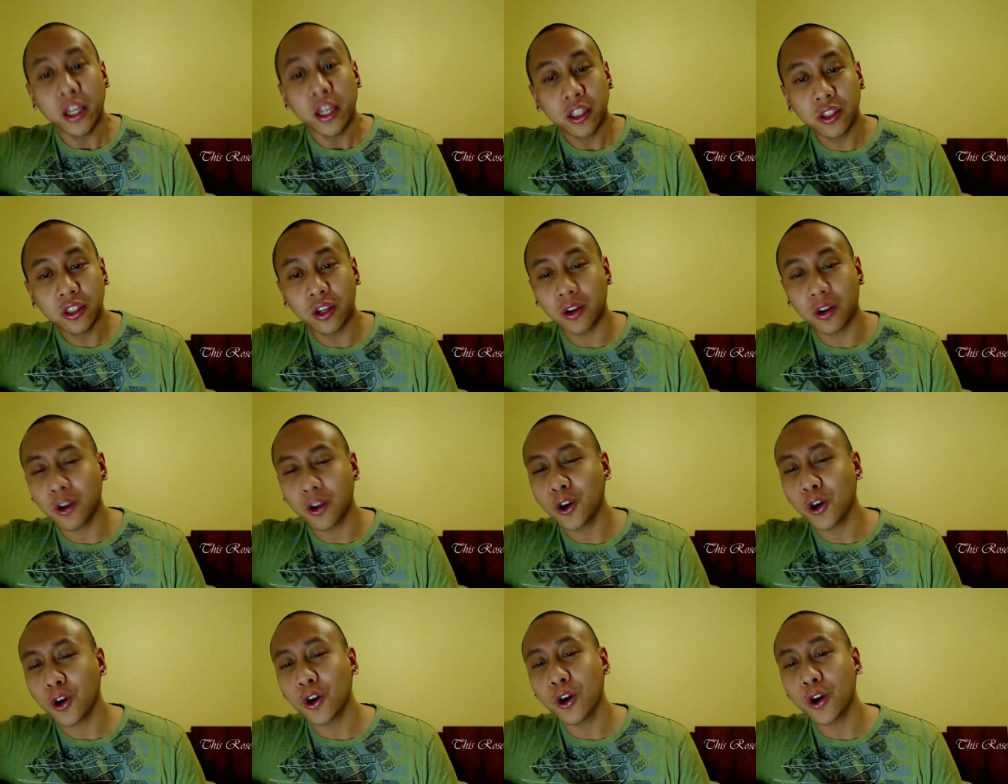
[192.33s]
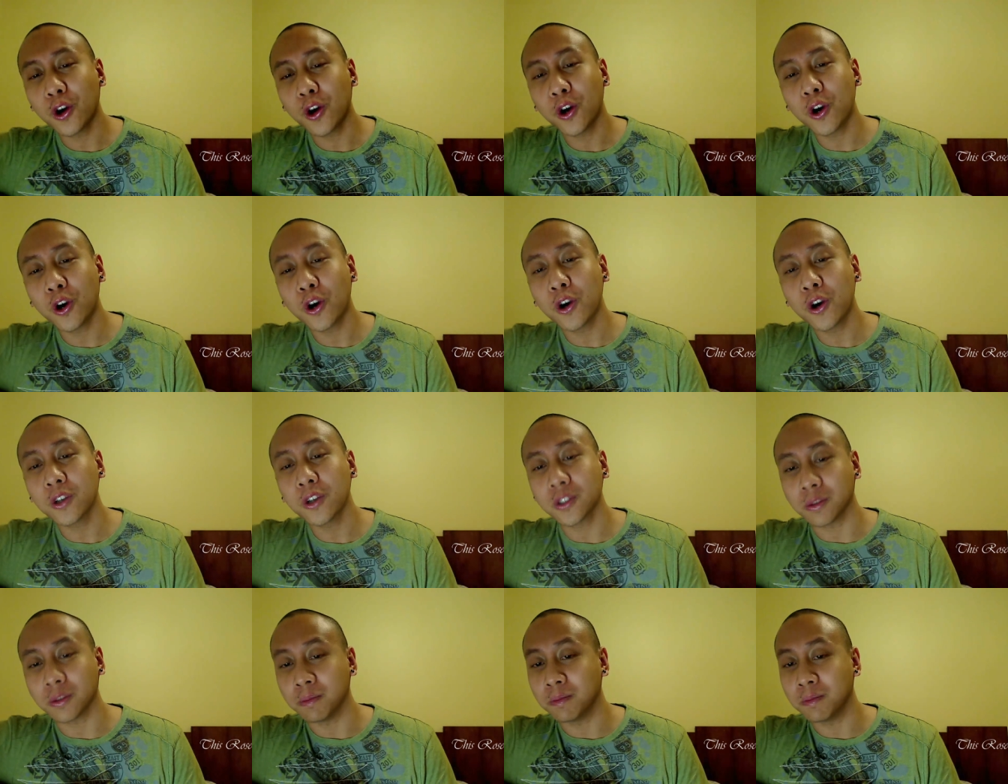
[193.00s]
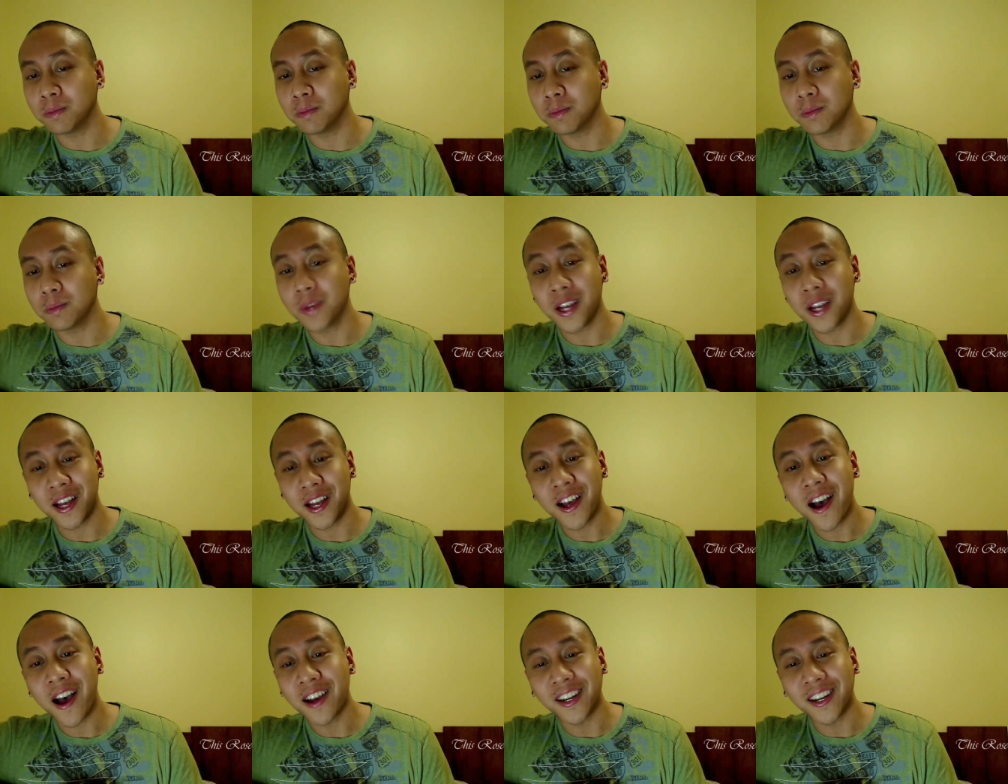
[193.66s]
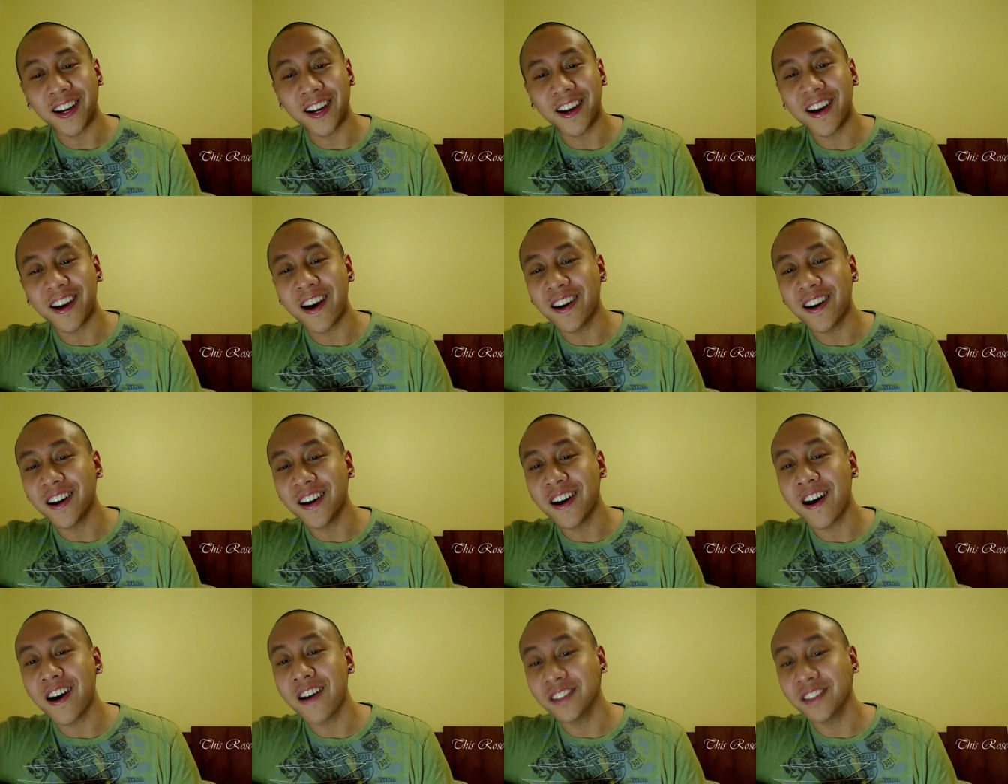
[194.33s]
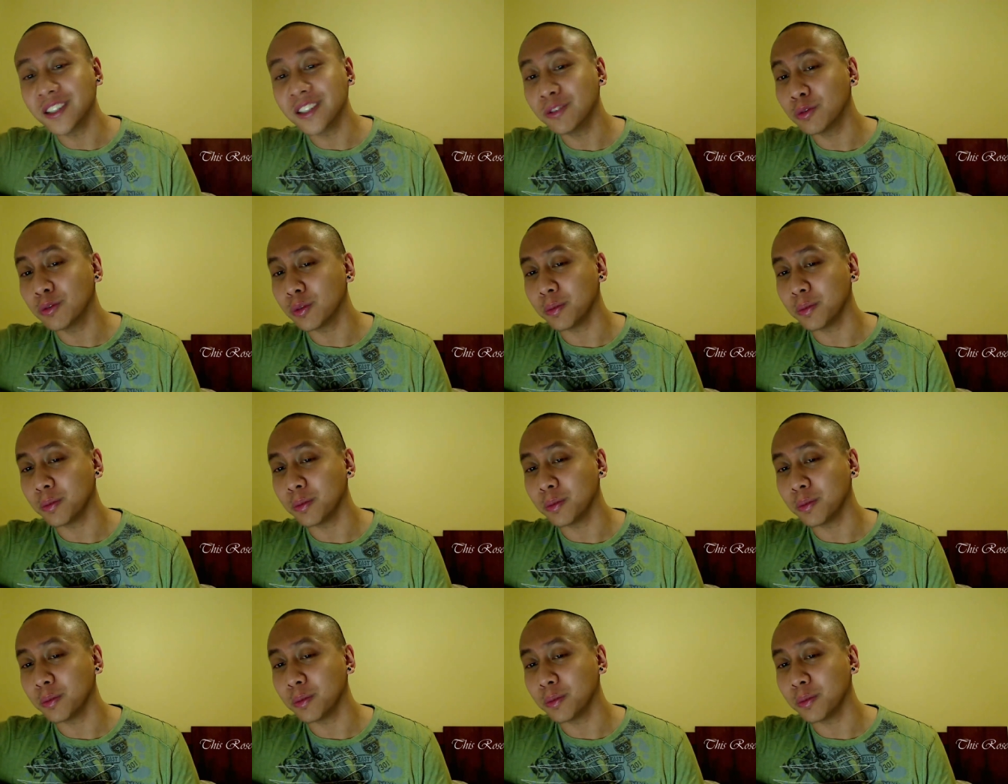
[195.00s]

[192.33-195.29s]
your smile